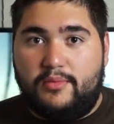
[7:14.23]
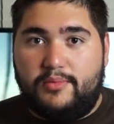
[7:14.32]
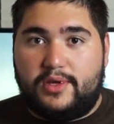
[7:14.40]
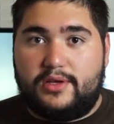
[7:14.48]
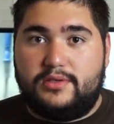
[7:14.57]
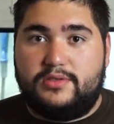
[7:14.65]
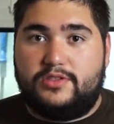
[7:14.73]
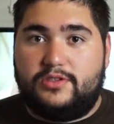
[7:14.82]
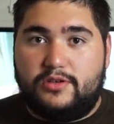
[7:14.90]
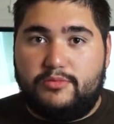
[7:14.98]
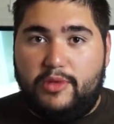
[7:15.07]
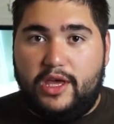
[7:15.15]
because
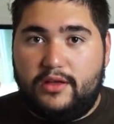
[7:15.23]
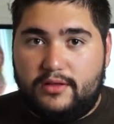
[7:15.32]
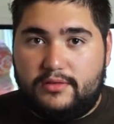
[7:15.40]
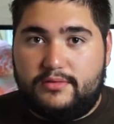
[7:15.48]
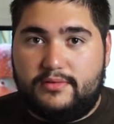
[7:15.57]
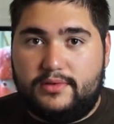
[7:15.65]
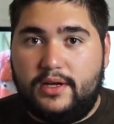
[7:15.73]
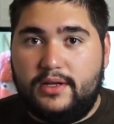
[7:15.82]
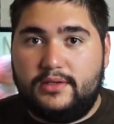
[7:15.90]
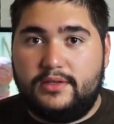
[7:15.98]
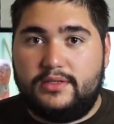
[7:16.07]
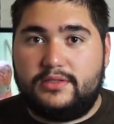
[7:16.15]
your male
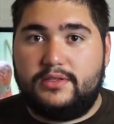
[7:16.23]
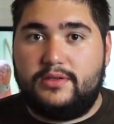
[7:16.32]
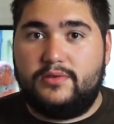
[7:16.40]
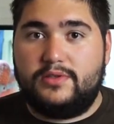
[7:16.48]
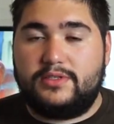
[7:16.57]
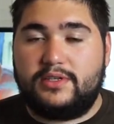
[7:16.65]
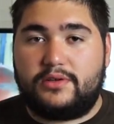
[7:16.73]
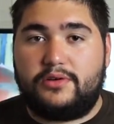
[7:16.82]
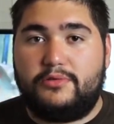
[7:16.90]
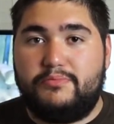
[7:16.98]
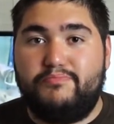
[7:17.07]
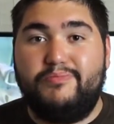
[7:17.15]
needs to do this thing
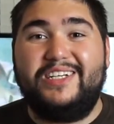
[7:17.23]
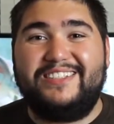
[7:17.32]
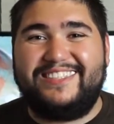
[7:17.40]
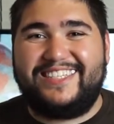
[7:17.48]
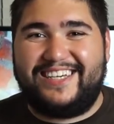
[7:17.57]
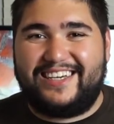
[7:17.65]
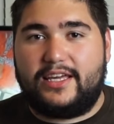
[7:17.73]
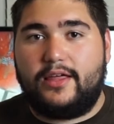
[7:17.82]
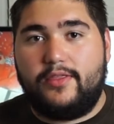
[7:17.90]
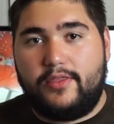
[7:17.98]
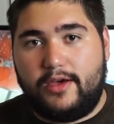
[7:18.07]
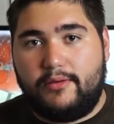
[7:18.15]
called milting
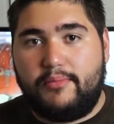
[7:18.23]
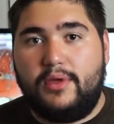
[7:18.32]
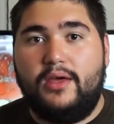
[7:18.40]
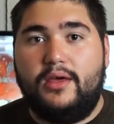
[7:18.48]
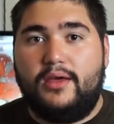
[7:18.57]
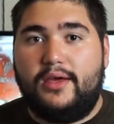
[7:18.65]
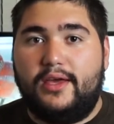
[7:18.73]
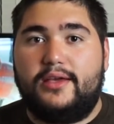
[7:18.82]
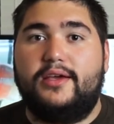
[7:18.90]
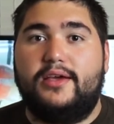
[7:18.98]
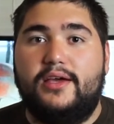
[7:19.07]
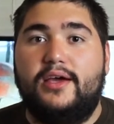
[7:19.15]
them,
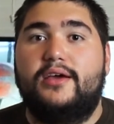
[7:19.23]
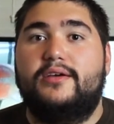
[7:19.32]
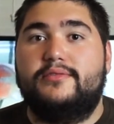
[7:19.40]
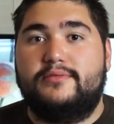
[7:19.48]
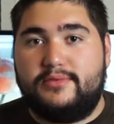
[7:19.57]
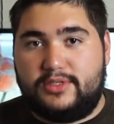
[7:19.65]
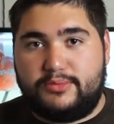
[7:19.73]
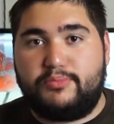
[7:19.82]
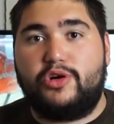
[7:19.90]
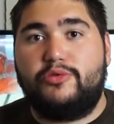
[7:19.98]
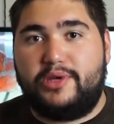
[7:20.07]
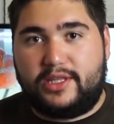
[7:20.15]
aka
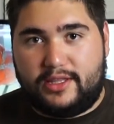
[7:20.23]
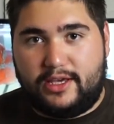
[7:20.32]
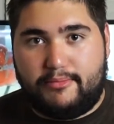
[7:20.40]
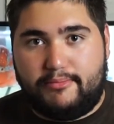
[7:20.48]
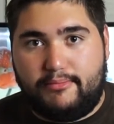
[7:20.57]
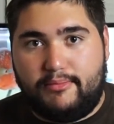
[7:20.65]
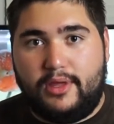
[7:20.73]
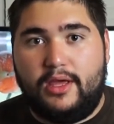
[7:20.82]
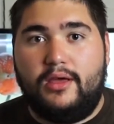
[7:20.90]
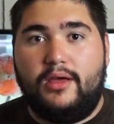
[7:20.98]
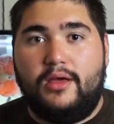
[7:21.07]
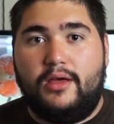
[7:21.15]
sperming them,
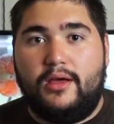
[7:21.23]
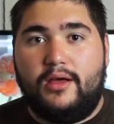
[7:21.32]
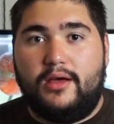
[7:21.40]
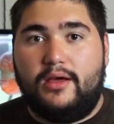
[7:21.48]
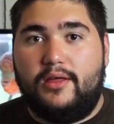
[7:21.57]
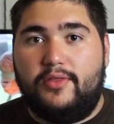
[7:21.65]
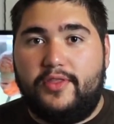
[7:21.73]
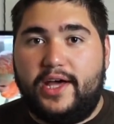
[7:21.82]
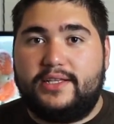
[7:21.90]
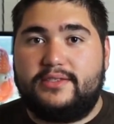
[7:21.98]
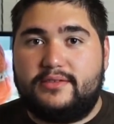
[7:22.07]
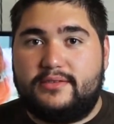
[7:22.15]
and
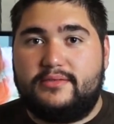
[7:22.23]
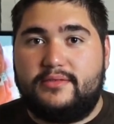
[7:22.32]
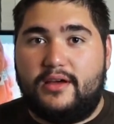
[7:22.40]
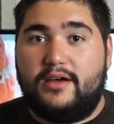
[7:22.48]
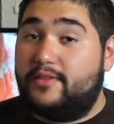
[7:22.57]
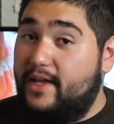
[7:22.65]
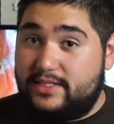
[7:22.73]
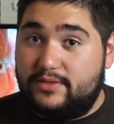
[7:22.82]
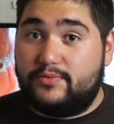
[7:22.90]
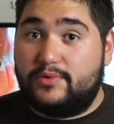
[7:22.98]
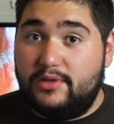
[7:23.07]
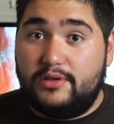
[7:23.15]
that's a
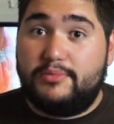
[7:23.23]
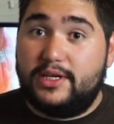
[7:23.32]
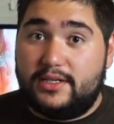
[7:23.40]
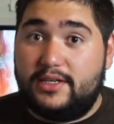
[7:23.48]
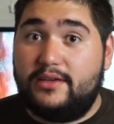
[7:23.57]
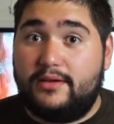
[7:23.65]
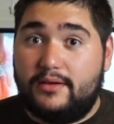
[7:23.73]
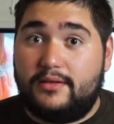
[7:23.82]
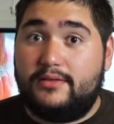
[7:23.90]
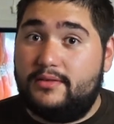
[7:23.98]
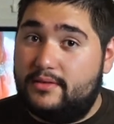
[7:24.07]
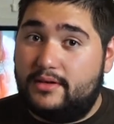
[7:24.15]
really big
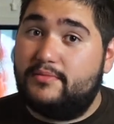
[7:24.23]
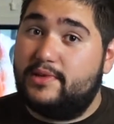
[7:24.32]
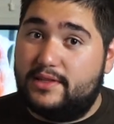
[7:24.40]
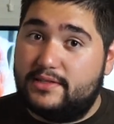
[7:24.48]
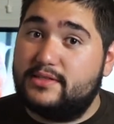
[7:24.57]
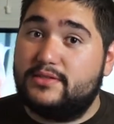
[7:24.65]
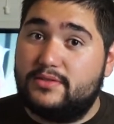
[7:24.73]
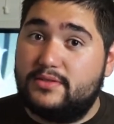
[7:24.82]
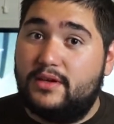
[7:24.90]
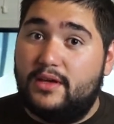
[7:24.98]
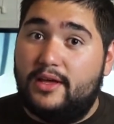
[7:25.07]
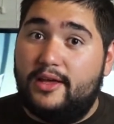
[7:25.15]
deal. I mean, this is
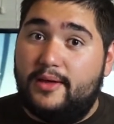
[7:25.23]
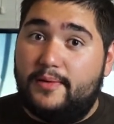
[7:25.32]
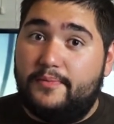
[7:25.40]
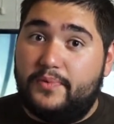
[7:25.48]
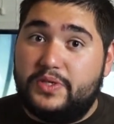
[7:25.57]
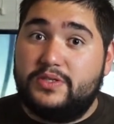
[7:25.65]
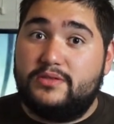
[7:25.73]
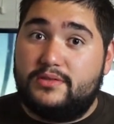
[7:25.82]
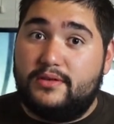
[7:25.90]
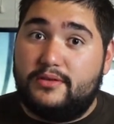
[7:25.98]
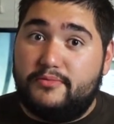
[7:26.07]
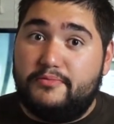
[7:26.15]

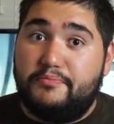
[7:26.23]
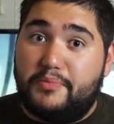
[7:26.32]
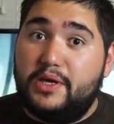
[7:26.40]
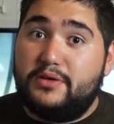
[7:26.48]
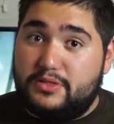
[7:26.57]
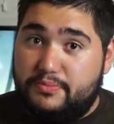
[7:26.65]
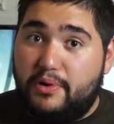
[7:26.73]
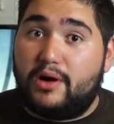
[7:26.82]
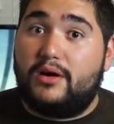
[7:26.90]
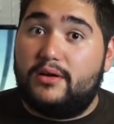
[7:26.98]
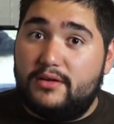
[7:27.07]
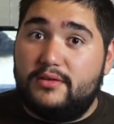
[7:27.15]
the male's
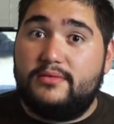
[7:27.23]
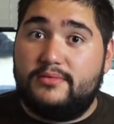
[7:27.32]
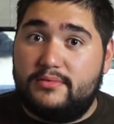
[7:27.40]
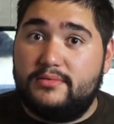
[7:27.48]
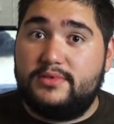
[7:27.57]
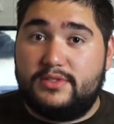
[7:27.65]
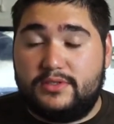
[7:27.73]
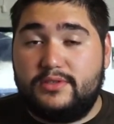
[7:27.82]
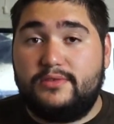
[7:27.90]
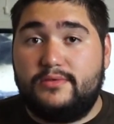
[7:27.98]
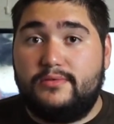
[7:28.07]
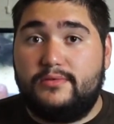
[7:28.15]
part
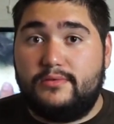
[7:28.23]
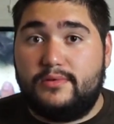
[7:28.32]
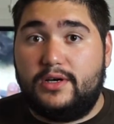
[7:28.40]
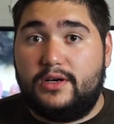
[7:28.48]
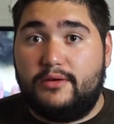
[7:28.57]
to